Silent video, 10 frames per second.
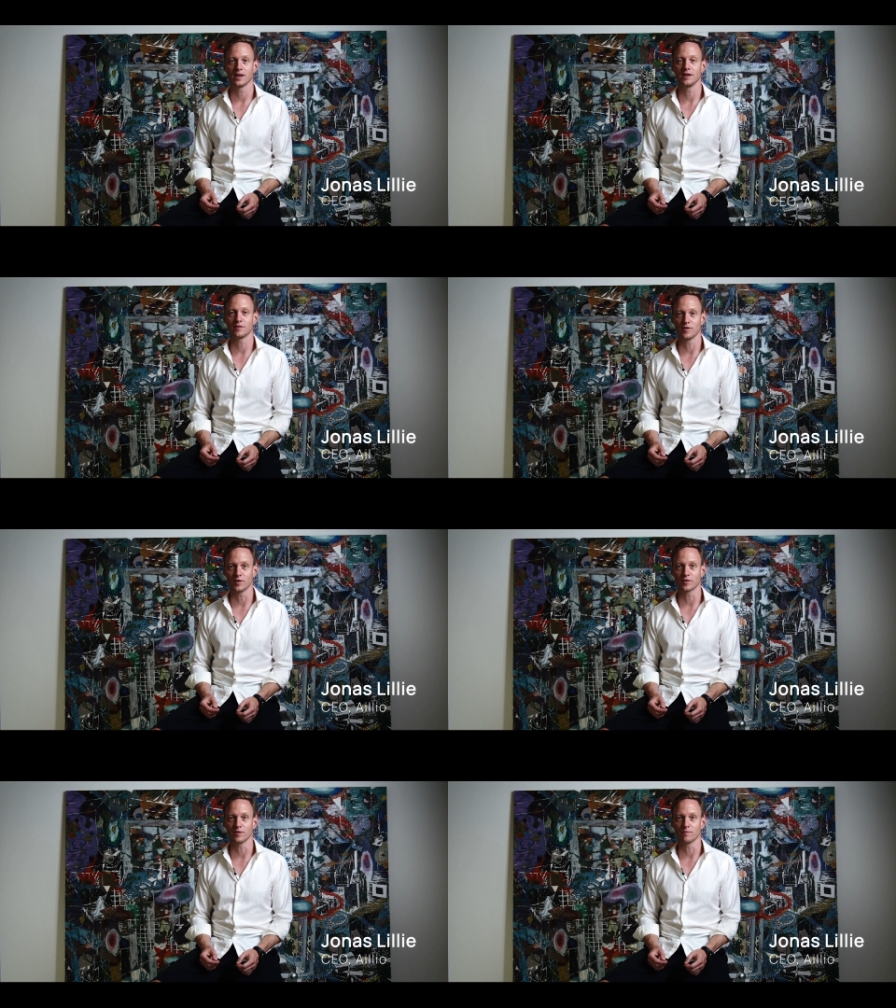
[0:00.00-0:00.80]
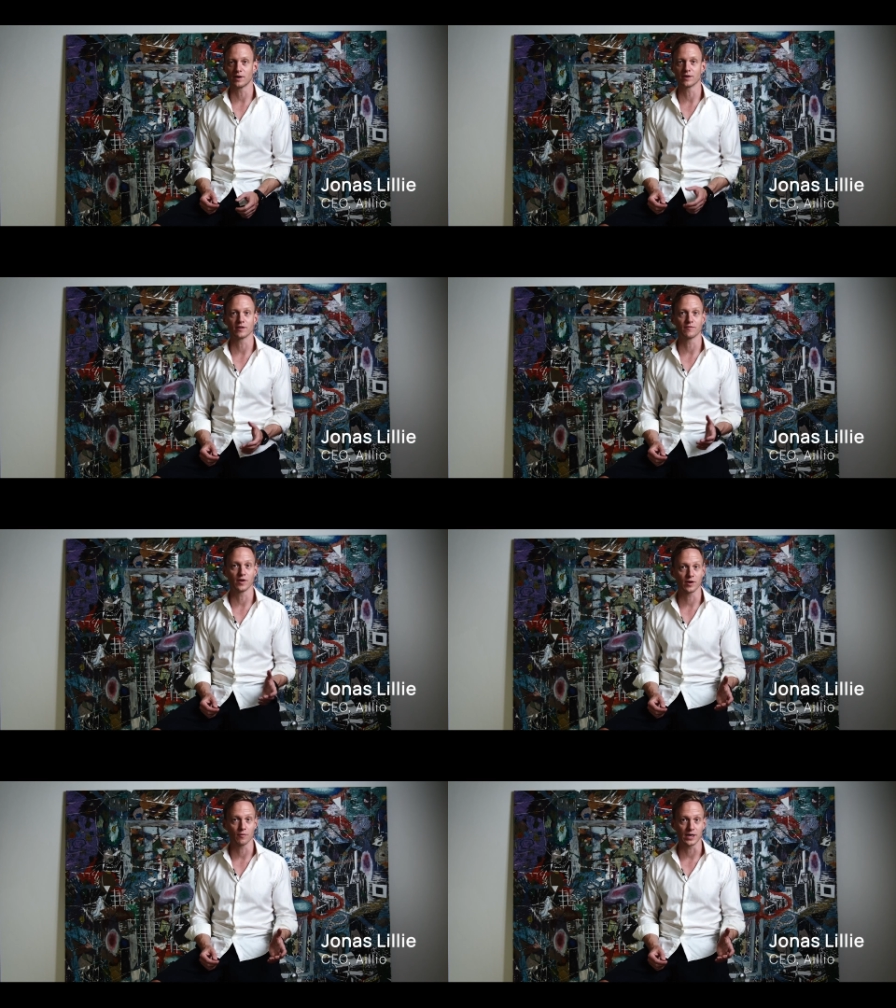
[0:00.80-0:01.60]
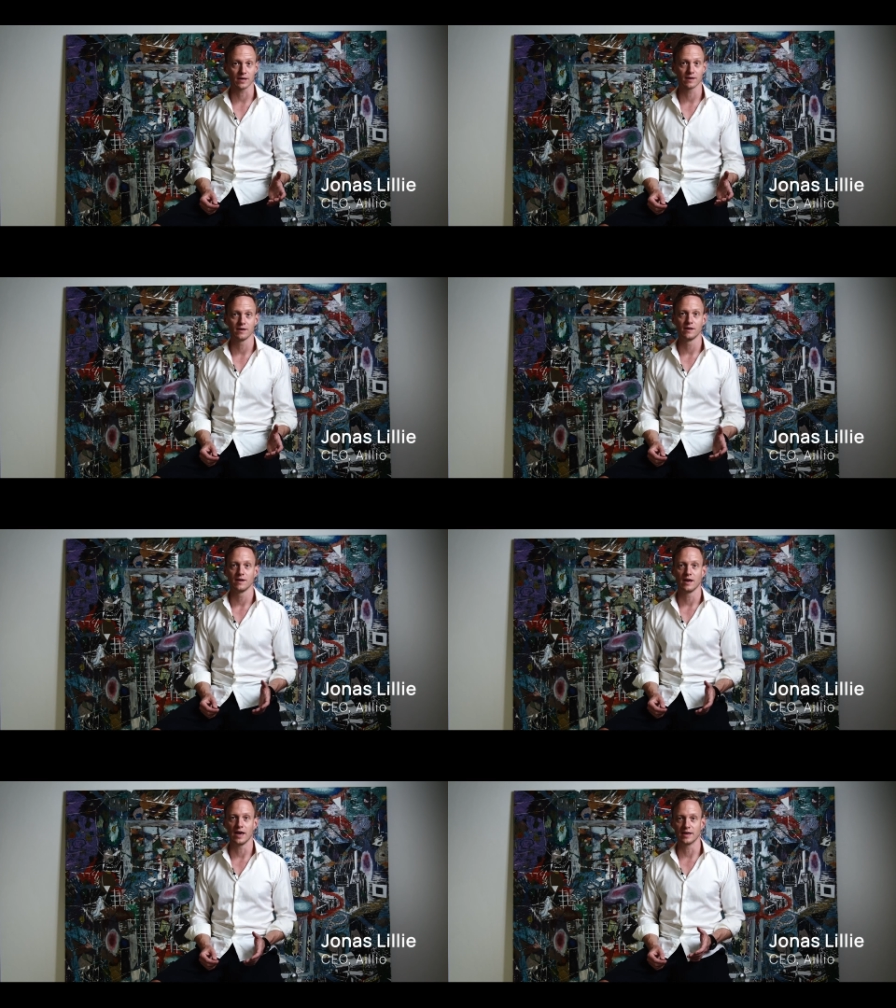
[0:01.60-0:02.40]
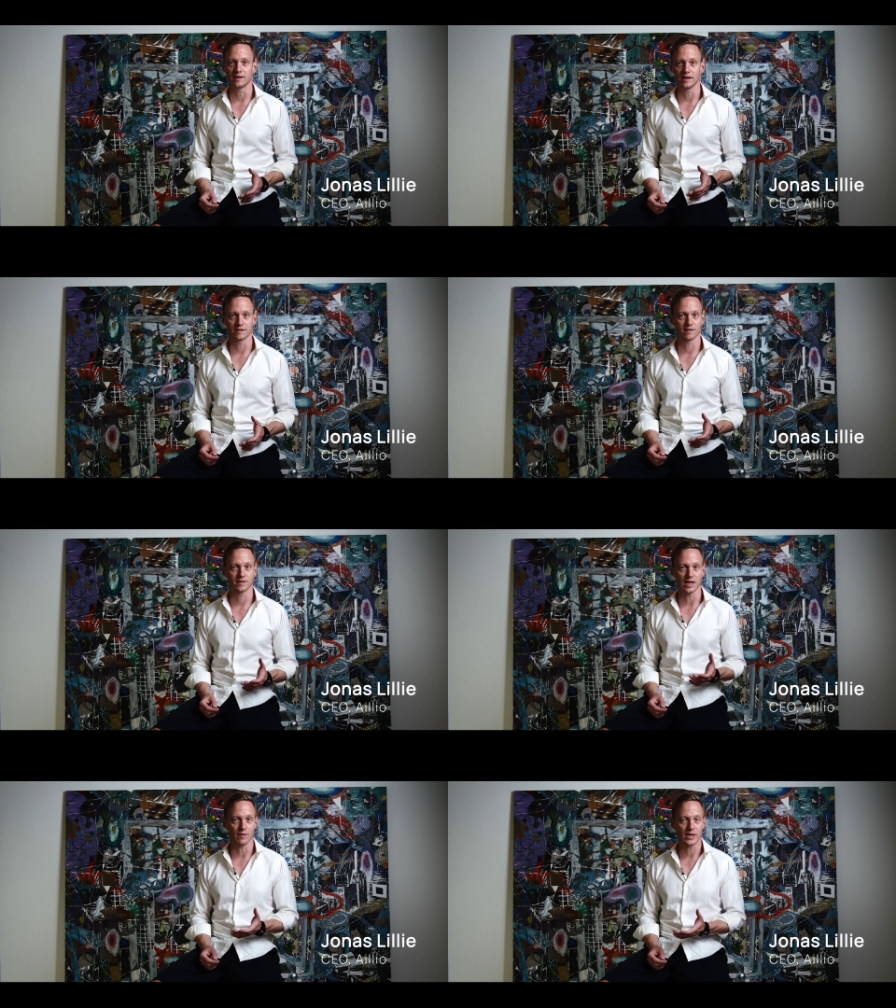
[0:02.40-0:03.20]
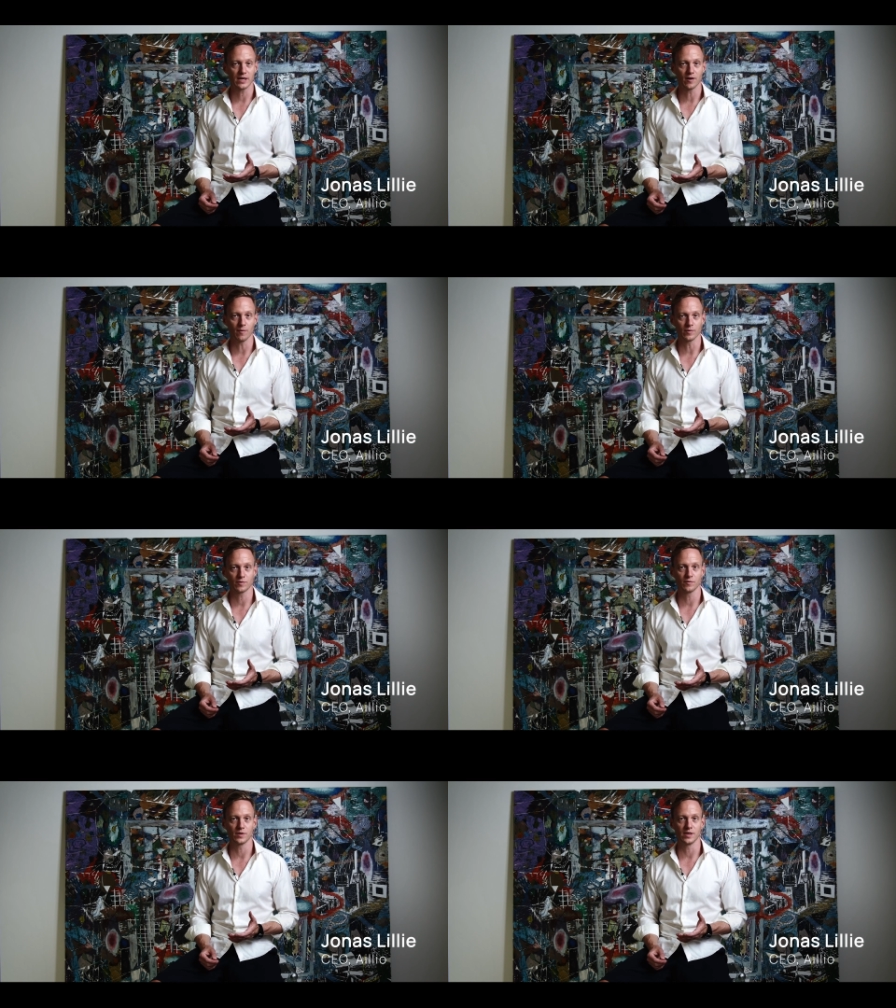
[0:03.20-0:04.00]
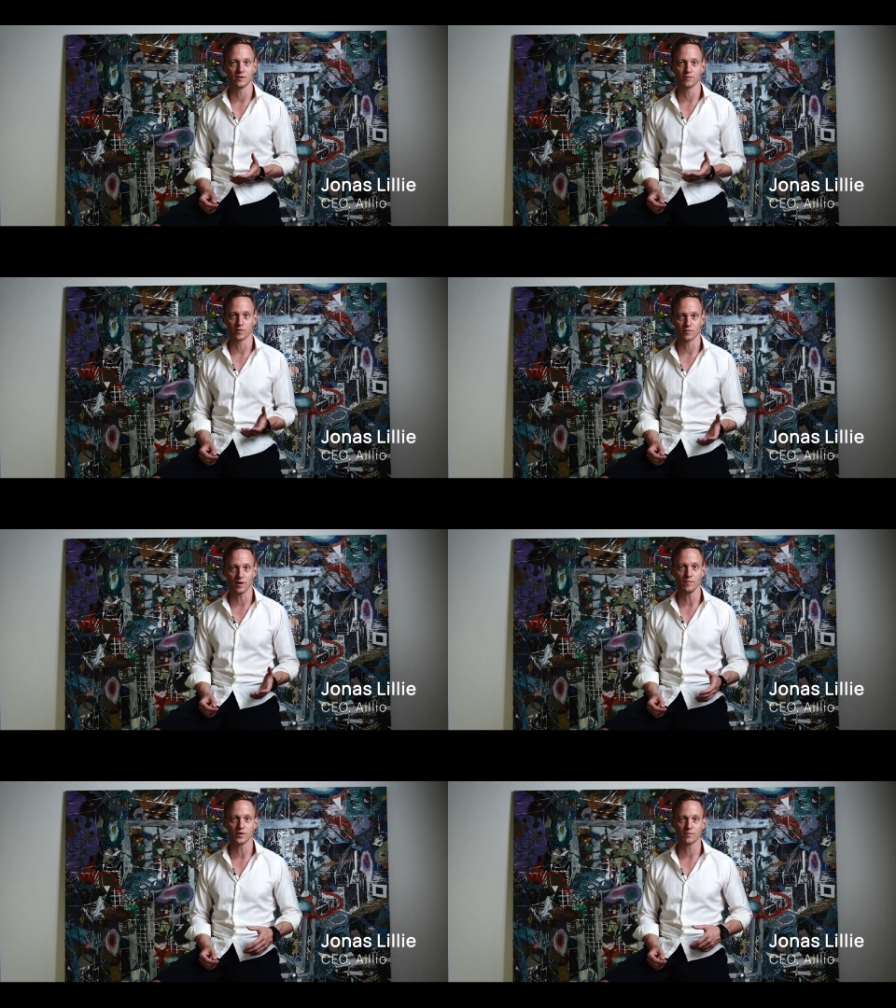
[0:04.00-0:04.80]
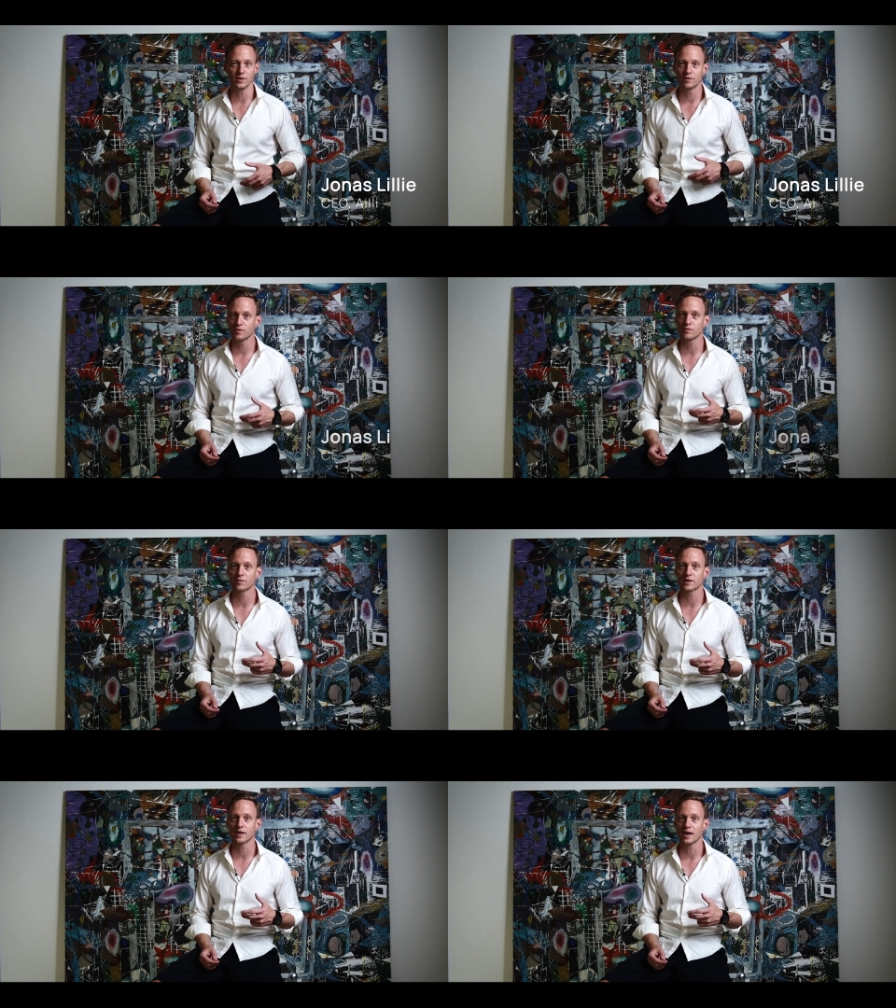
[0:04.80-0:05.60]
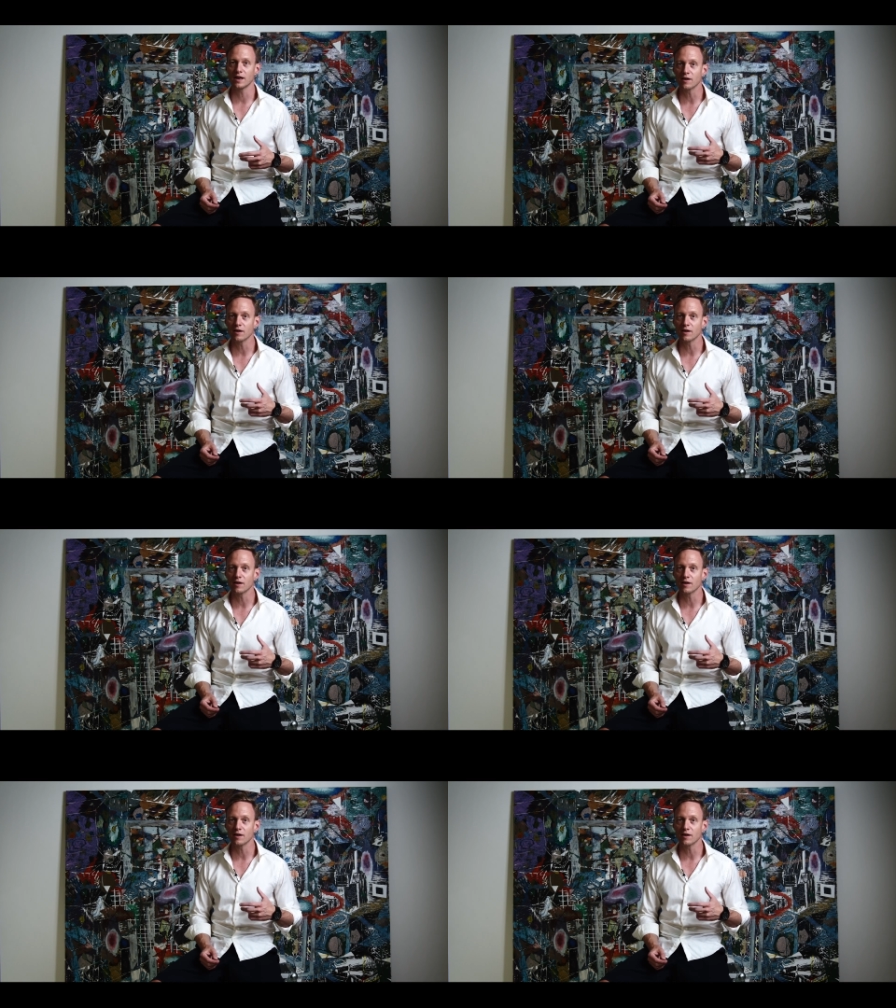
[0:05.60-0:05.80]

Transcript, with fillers: is very good because it's very quick and it, it's directly coupled to the to the drum, which means you're using a